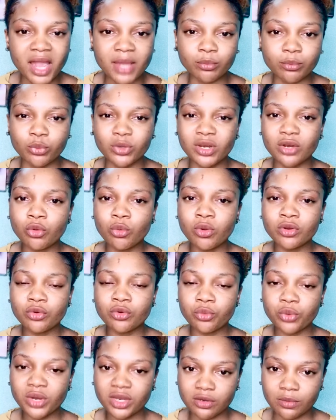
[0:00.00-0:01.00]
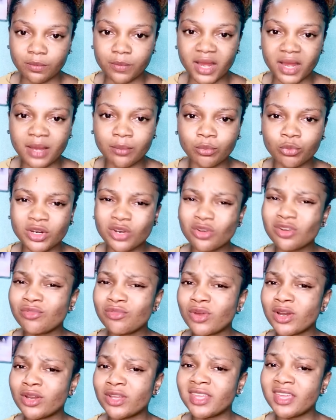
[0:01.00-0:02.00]
They don't want to read the Bible. They don't even want to
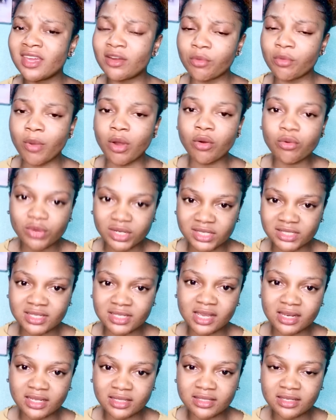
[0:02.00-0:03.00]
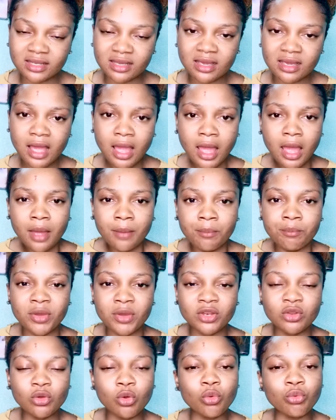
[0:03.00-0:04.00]
hear about Christianity. But
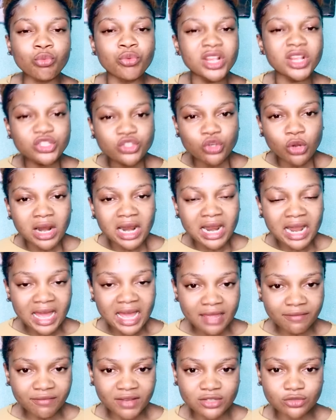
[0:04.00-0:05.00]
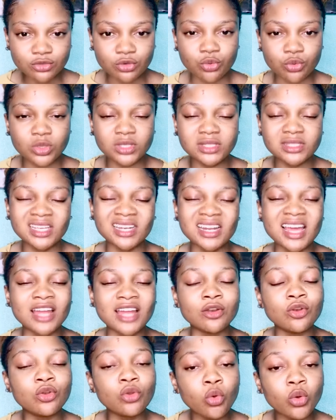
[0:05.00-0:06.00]
they'll read your life as a Christian and
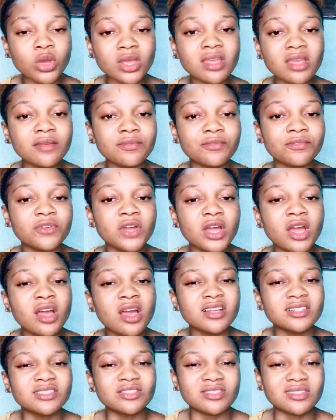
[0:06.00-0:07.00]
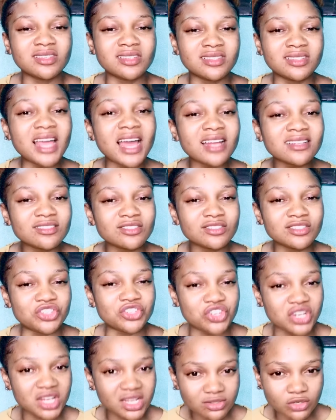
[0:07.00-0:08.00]
know if that
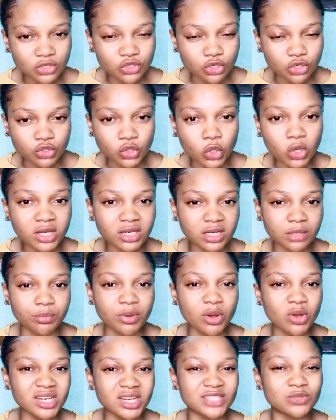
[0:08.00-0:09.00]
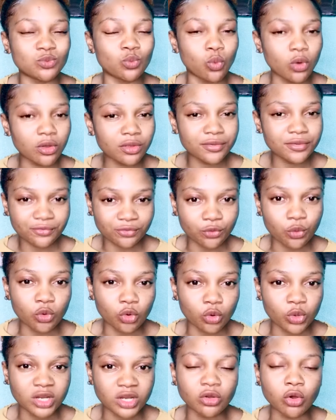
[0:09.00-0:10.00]
Jesus you're talking about is worth
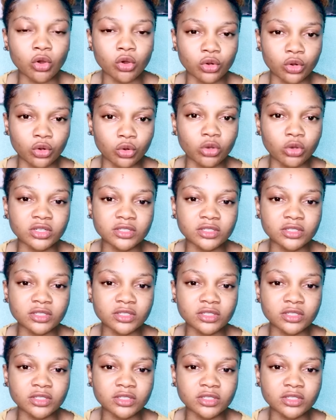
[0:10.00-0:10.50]
following or not.